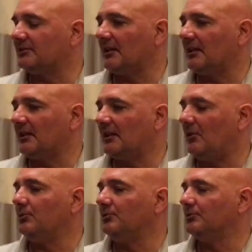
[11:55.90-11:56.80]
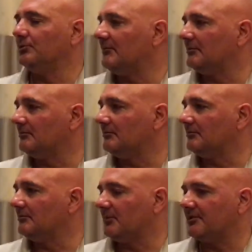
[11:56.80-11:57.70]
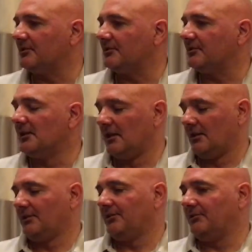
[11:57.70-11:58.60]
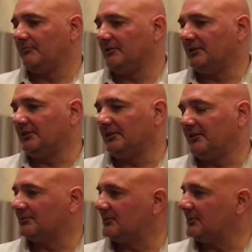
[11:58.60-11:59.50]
at a whole new level with depression, you really need to go see a